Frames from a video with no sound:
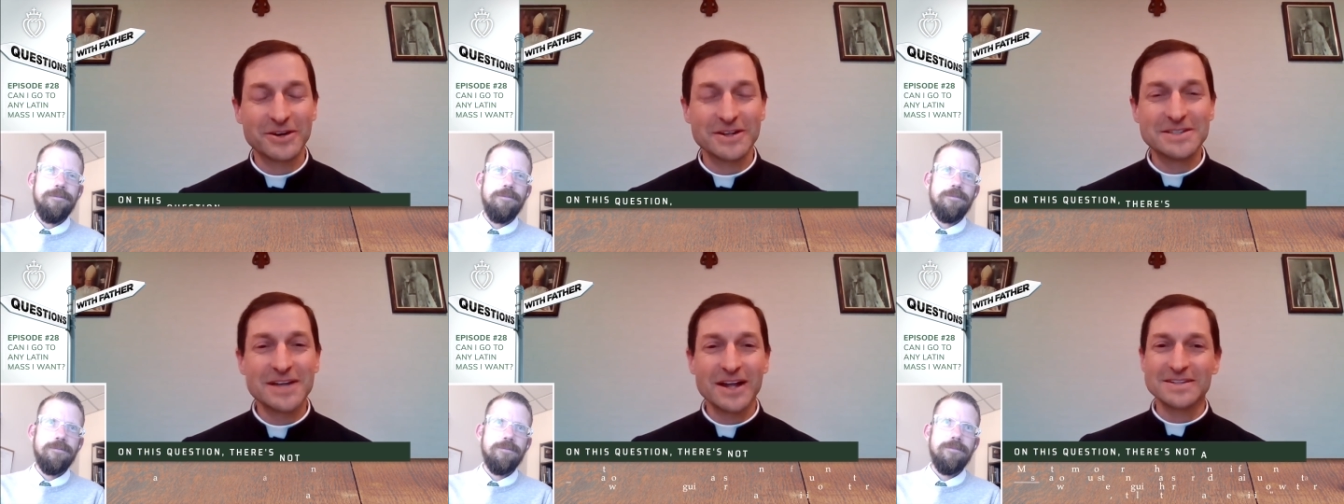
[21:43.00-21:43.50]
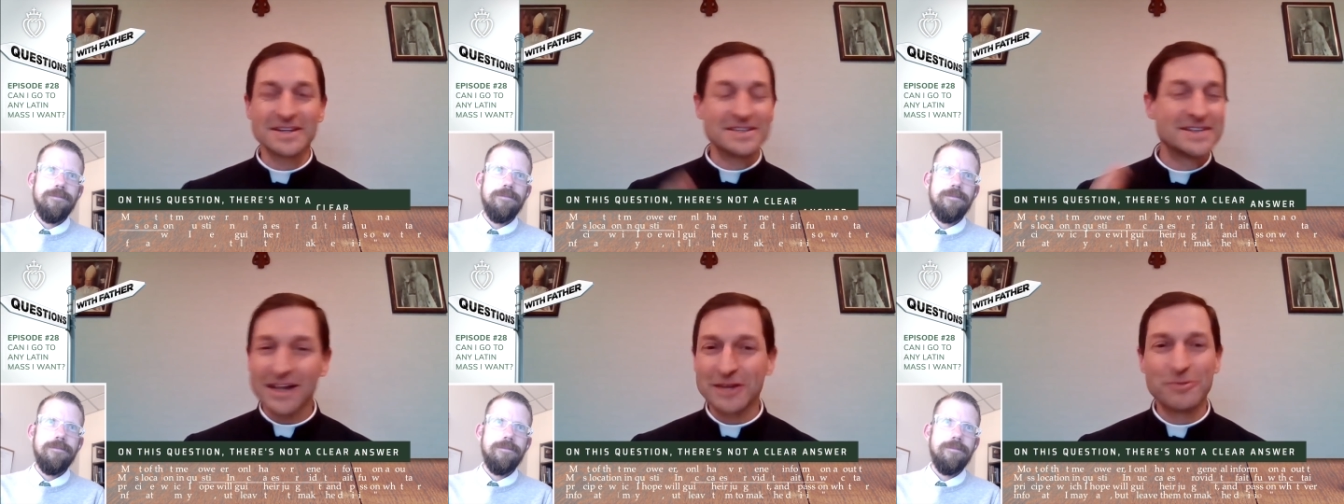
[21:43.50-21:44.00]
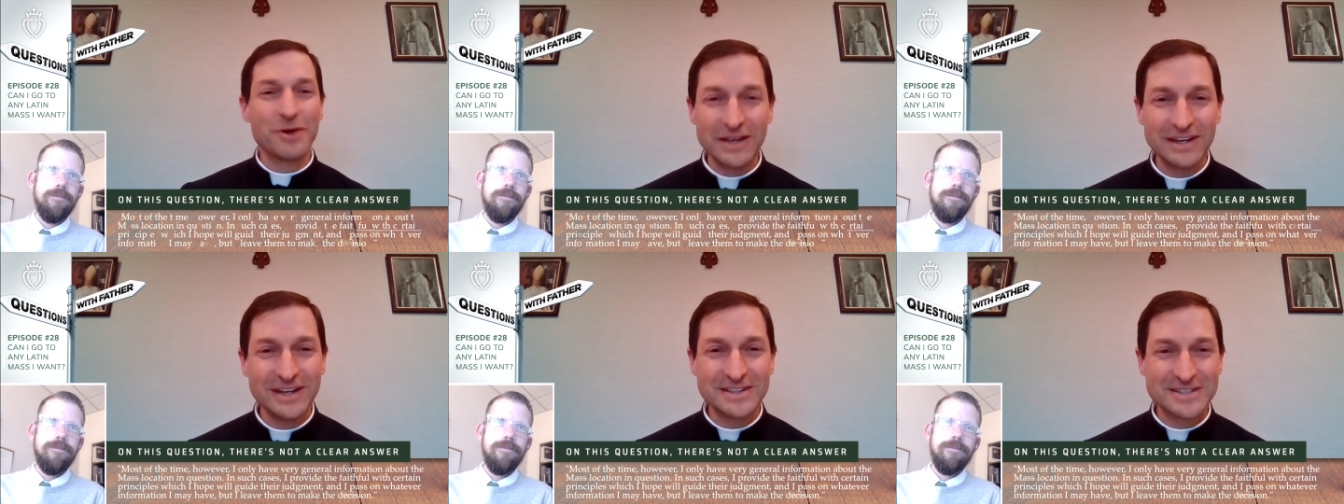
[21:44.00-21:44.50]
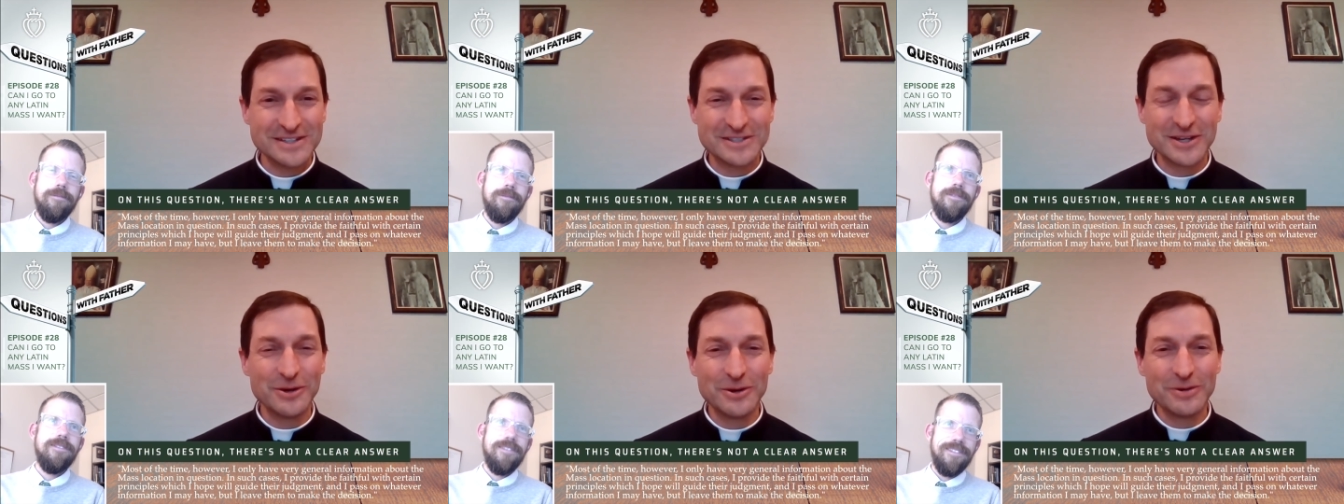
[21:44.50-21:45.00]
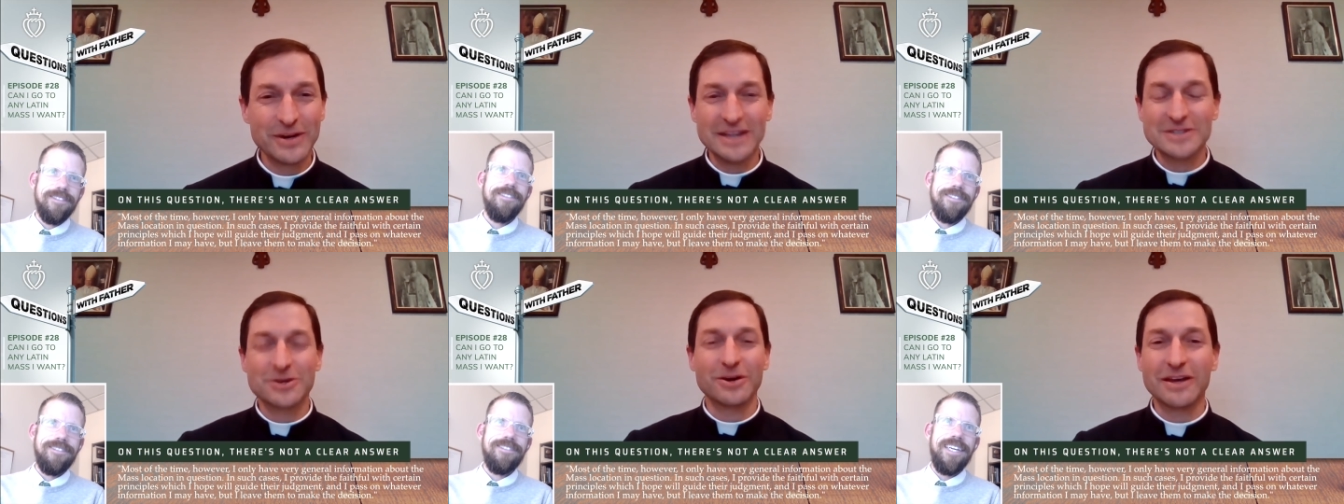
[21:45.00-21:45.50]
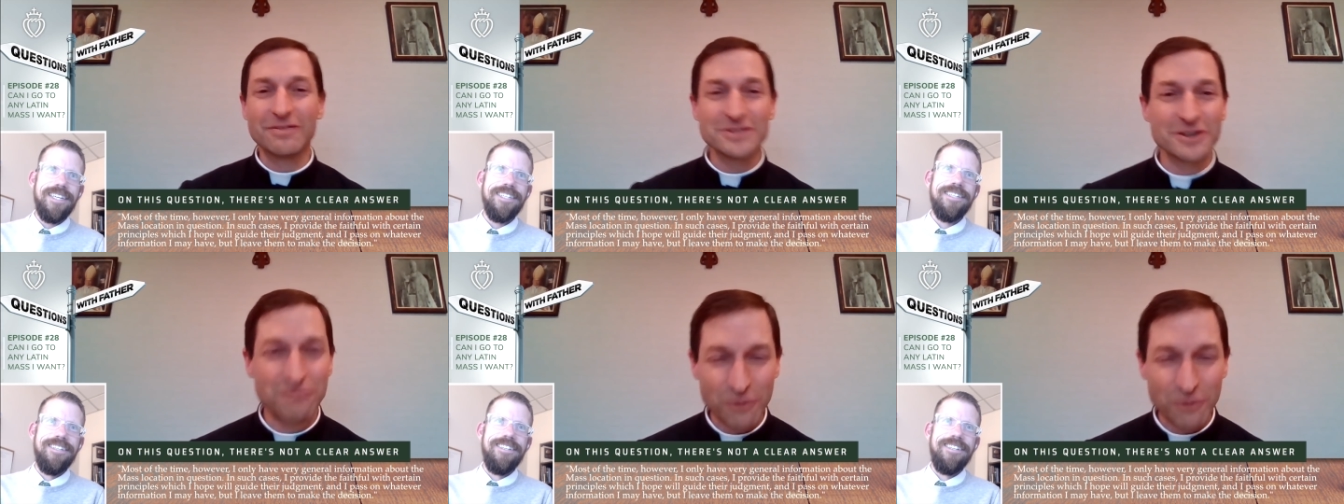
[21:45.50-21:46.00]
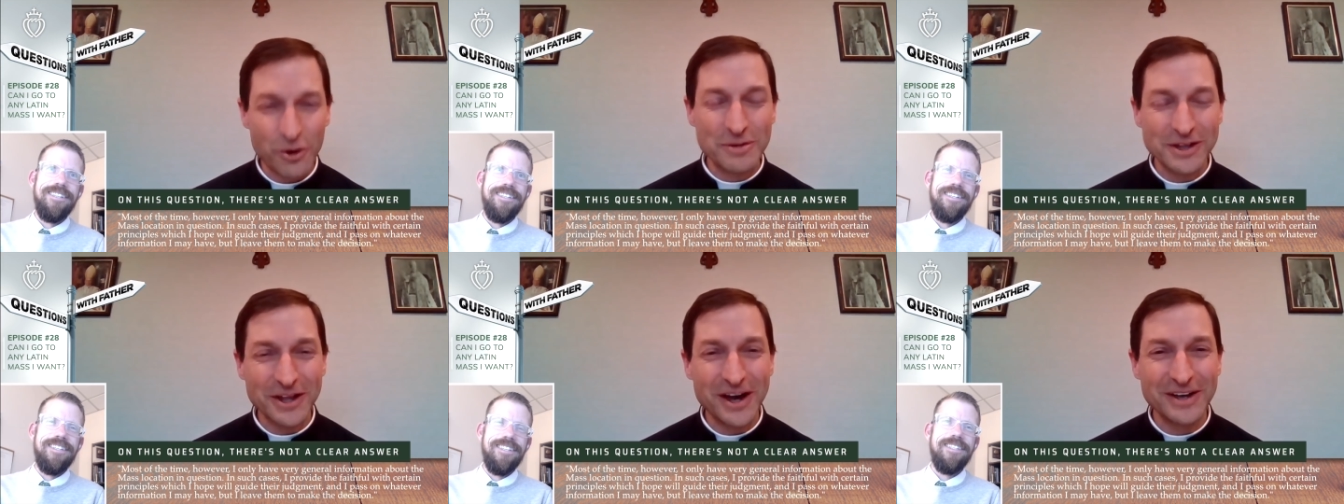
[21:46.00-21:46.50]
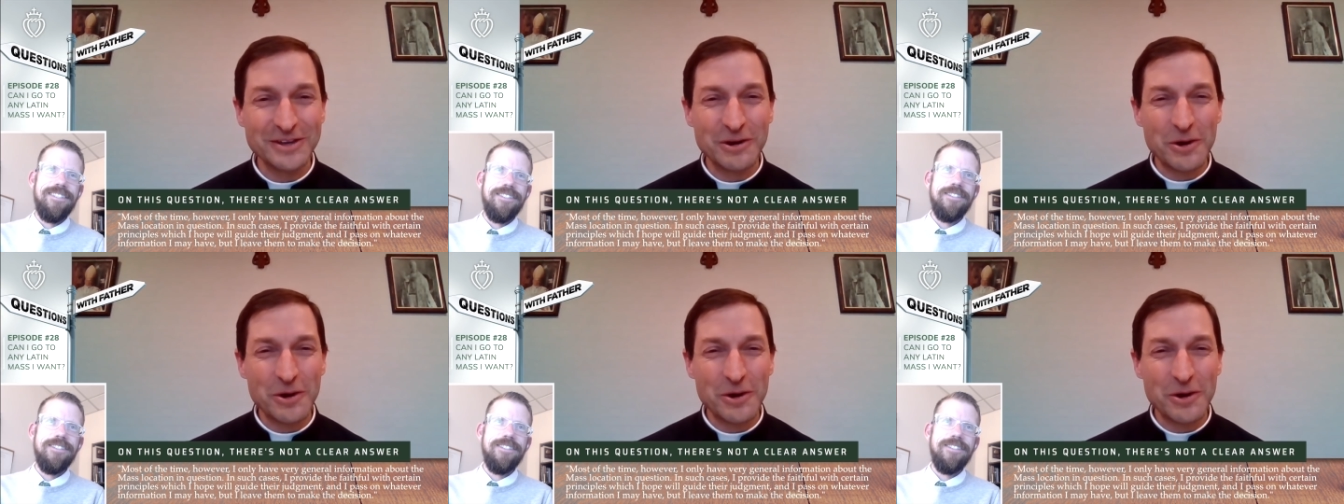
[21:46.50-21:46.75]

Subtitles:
to tell us exactly what we need to do, and he's going to give us a formula,